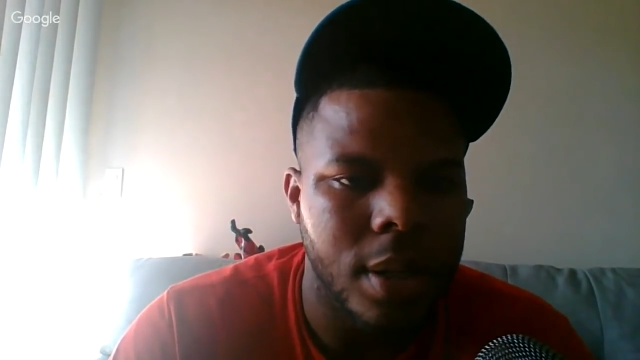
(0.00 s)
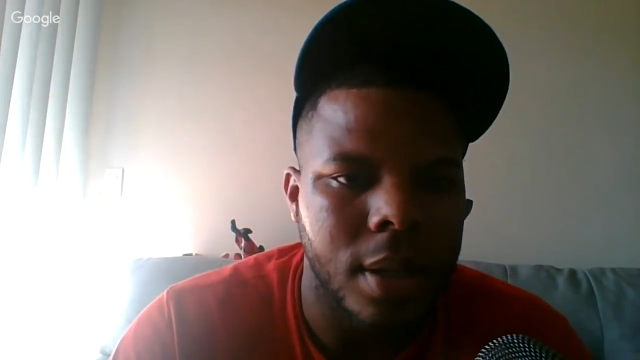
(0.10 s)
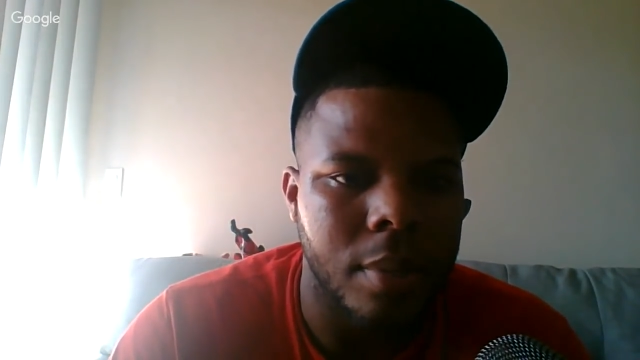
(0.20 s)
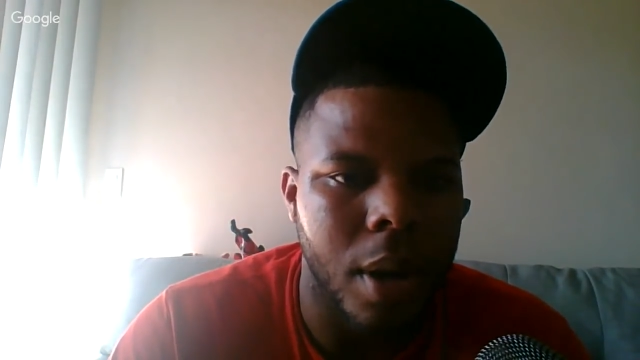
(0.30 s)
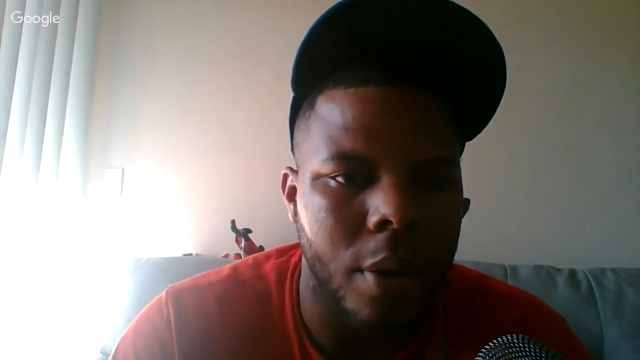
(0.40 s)

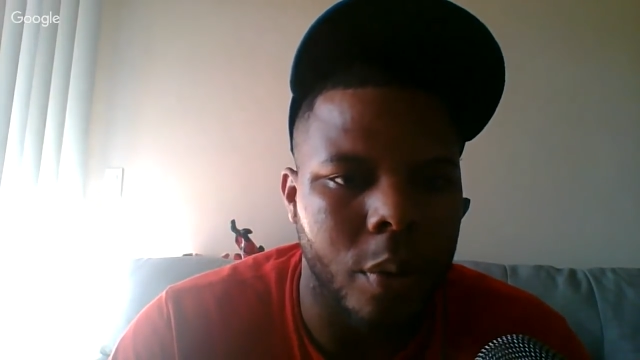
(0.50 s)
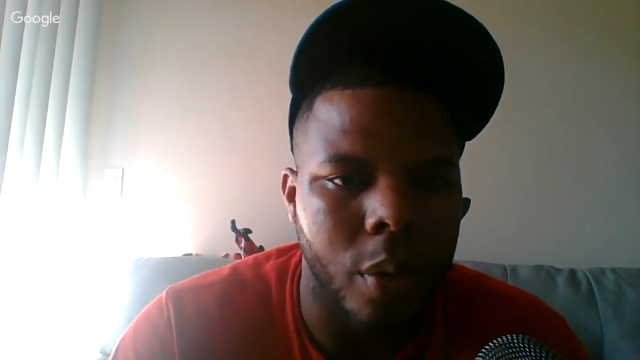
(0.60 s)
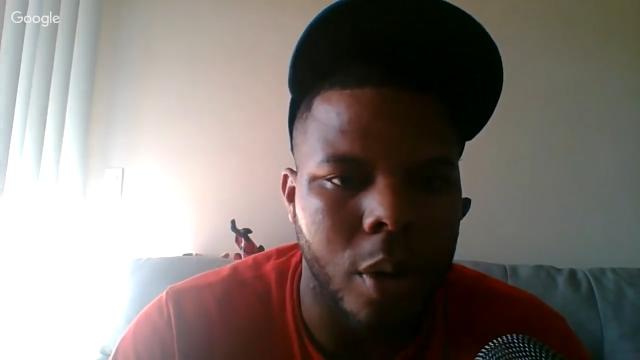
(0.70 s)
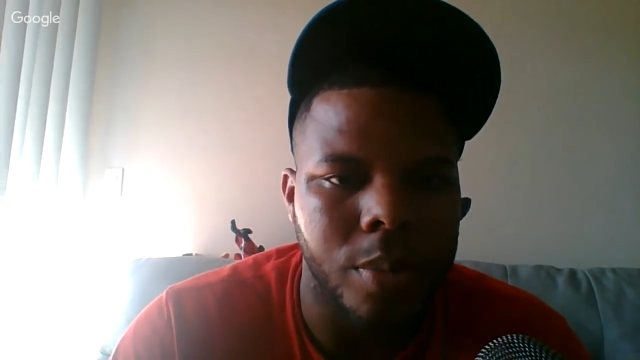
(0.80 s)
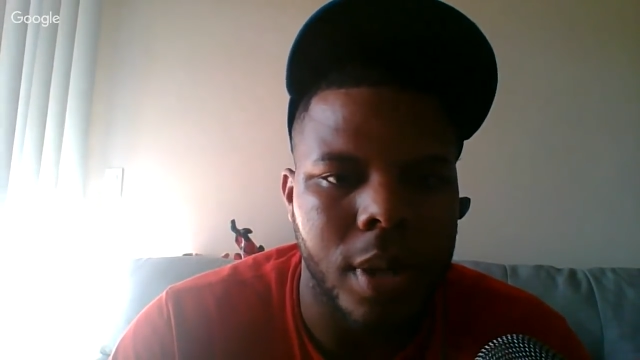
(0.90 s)
on the
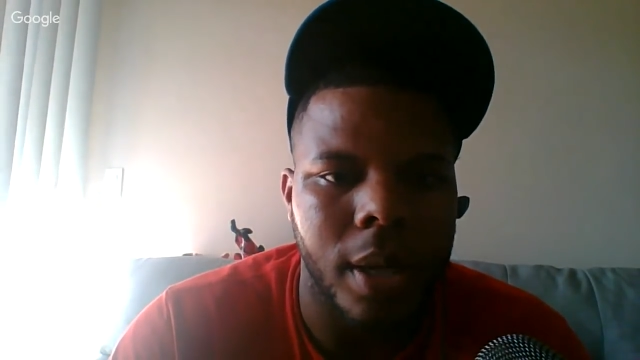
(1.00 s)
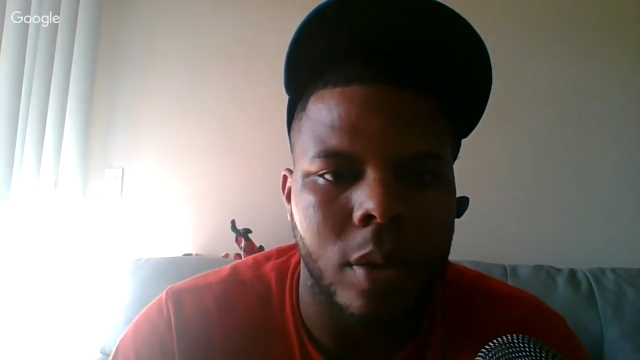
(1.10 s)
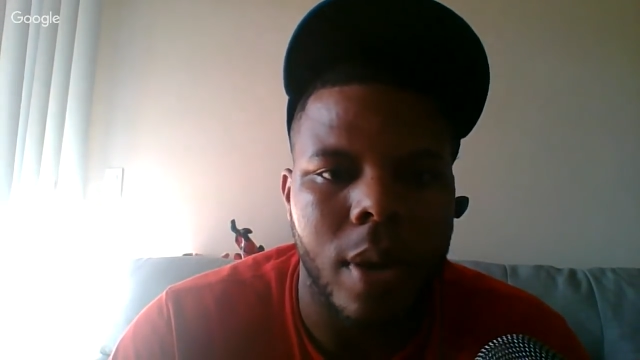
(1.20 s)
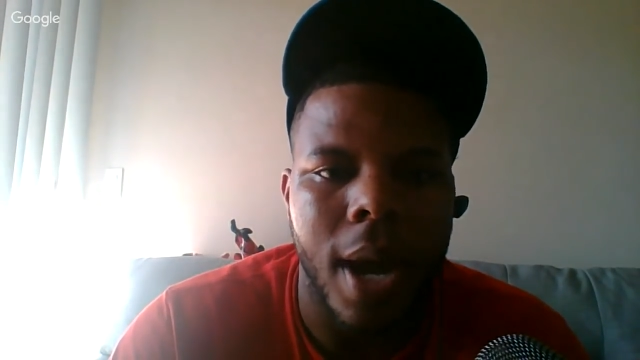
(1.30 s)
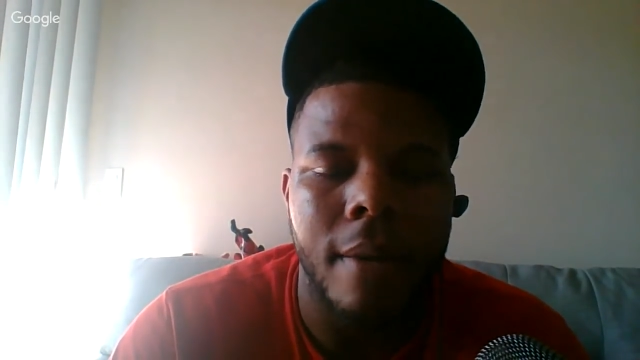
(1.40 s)
ropes, like
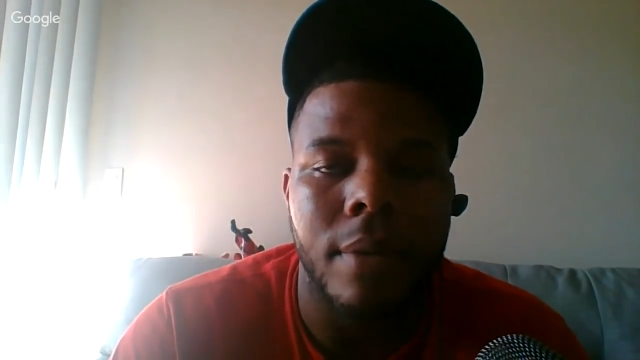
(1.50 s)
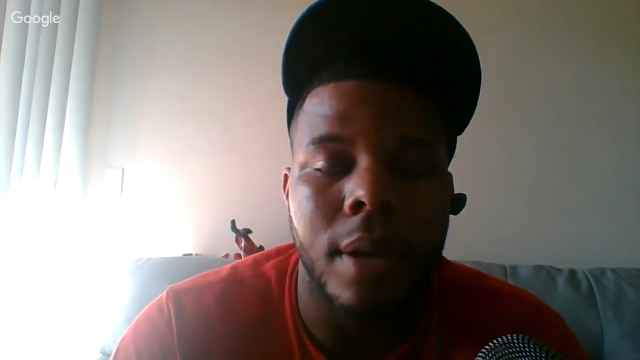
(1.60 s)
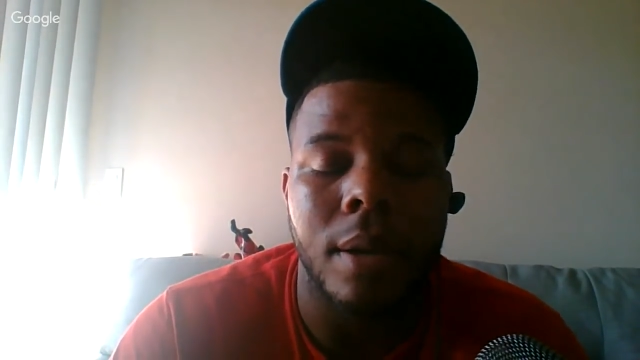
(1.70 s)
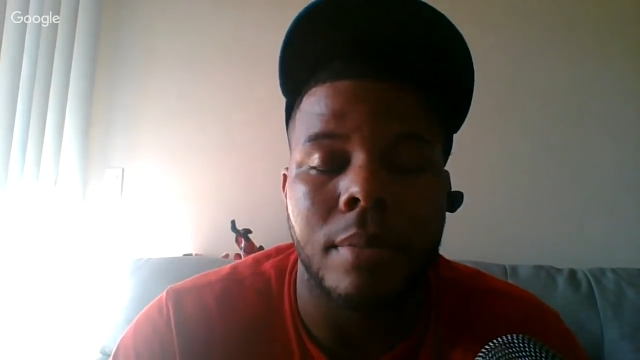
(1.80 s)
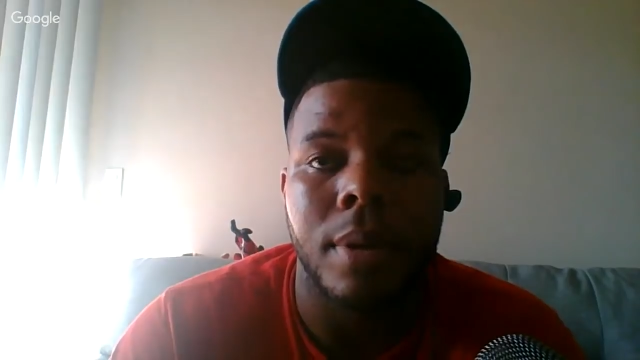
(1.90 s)
you have
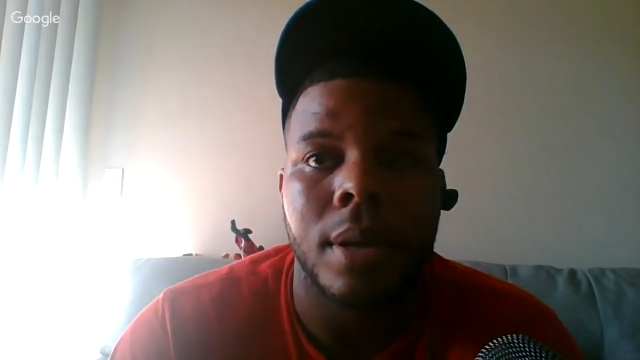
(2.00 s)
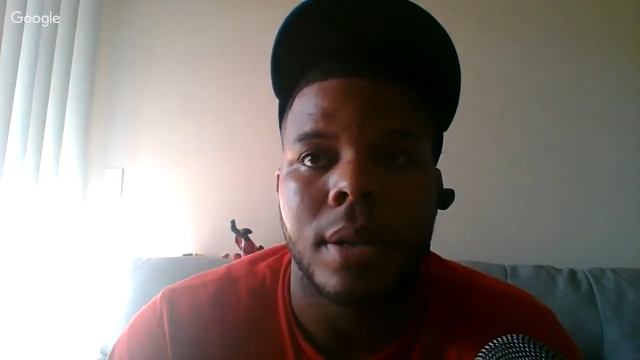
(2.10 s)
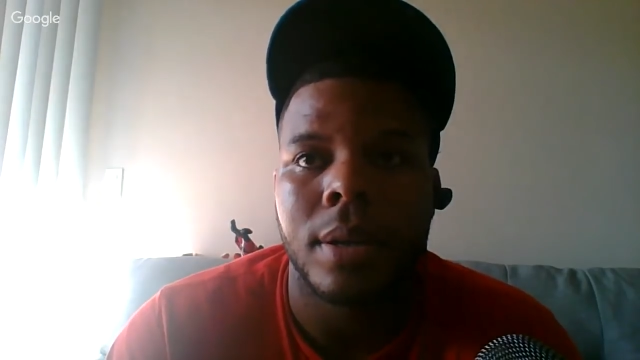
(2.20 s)
the